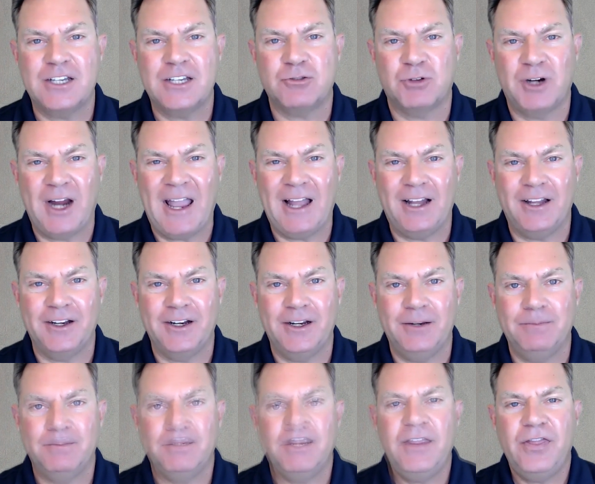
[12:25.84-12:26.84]
as
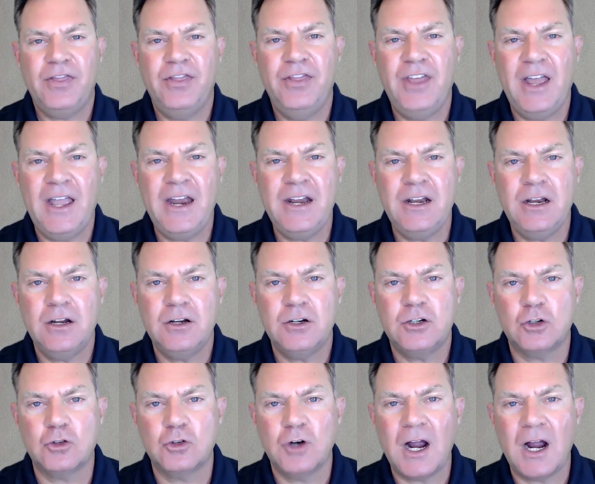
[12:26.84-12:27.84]
reality. It then
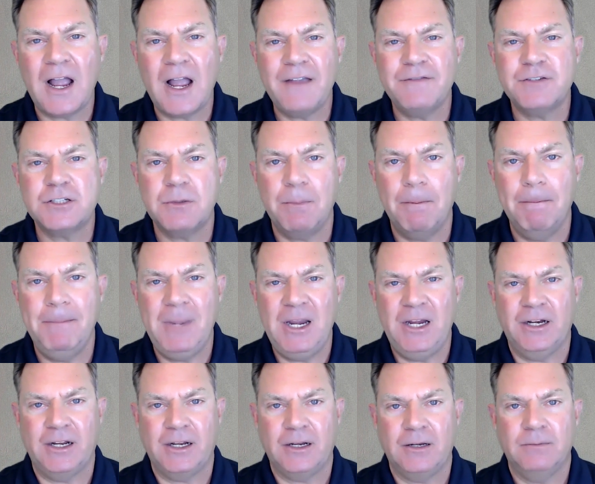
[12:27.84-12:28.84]
derives
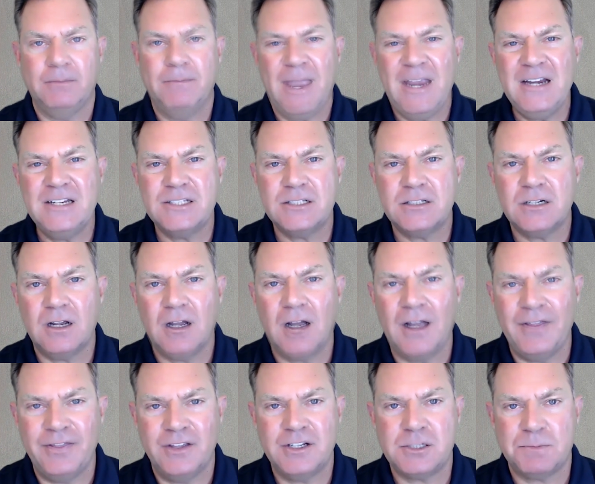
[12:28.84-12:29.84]
meaning based
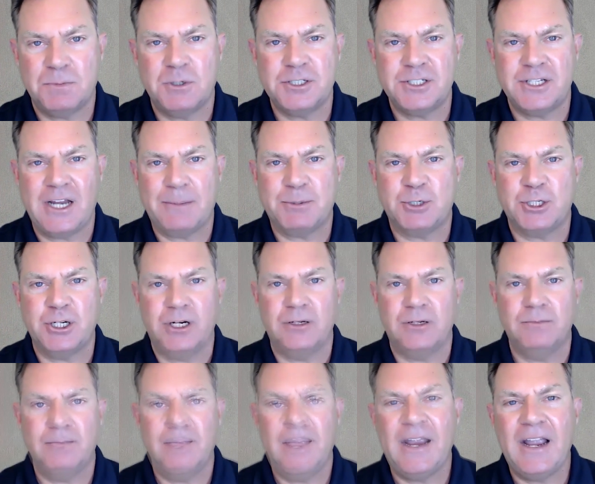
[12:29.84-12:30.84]
on this
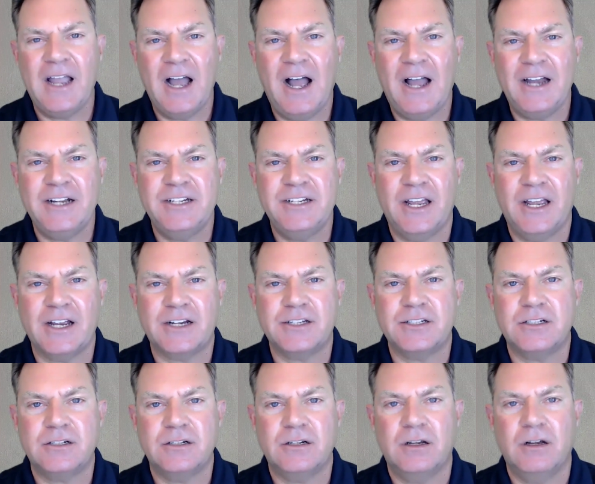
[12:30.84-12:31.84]
perception and
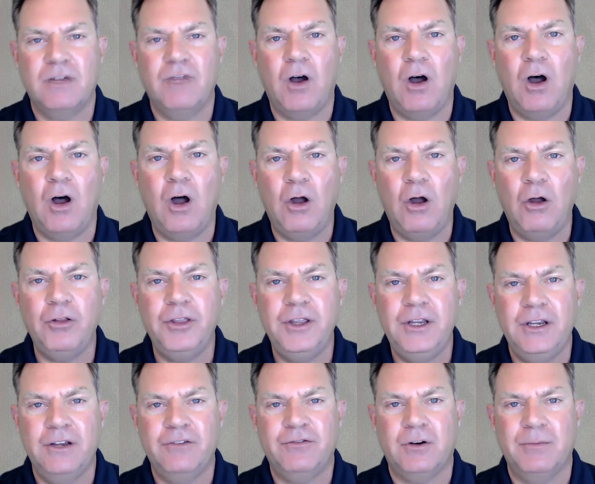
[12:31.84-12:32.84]
context of all
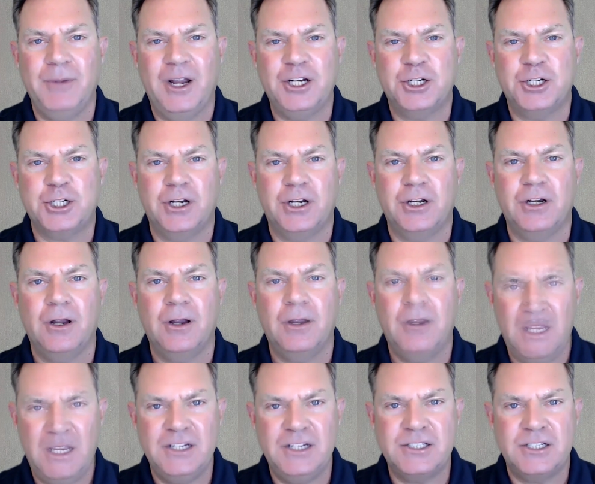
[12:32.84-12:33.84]
the information
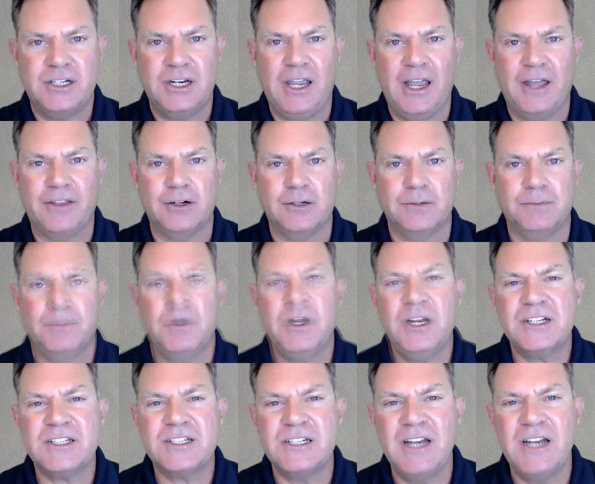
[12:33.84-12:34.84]
pieced together.
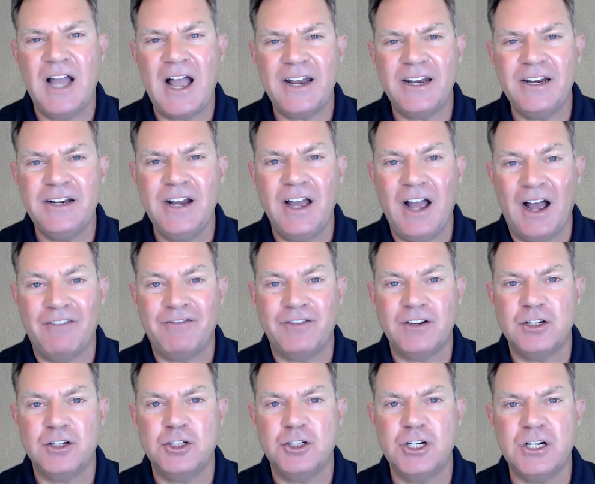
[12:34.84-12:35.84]
But it's not
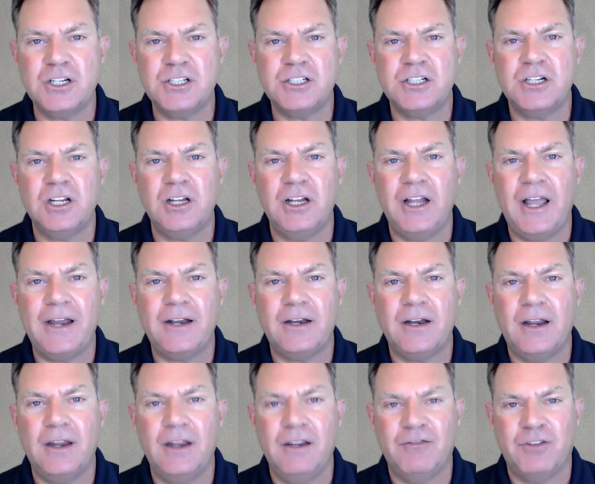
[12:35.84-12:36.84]
enough just to let
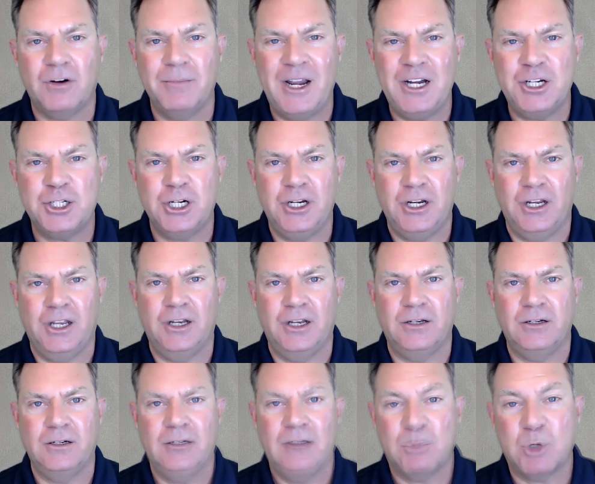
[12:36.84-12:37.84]
information
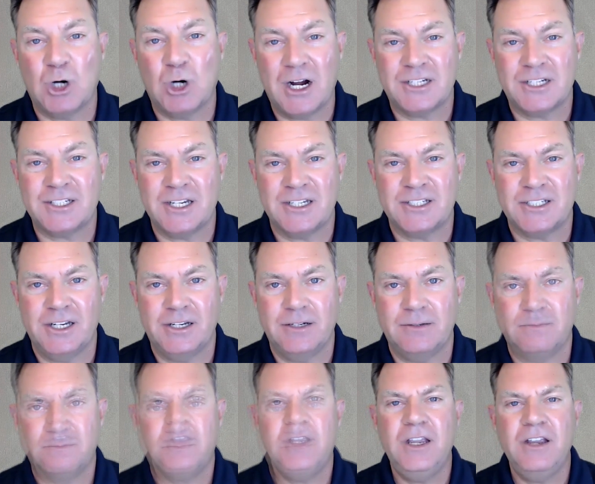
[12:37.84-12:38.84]
in and process
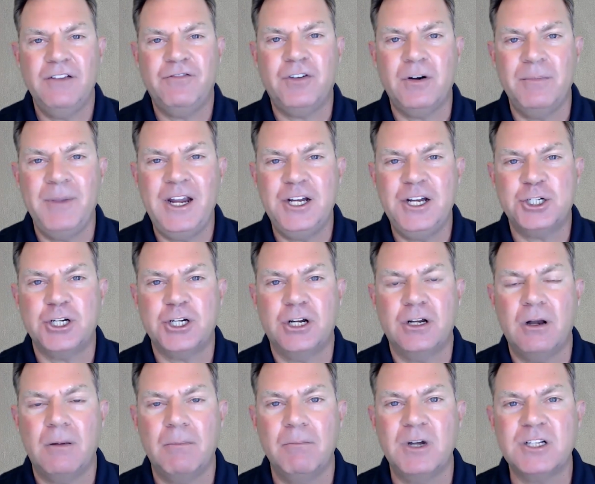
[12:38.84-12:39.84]
it. The
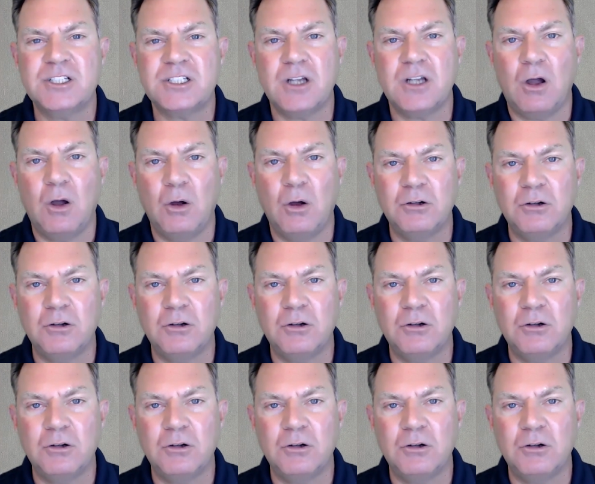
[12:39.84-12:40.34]
information must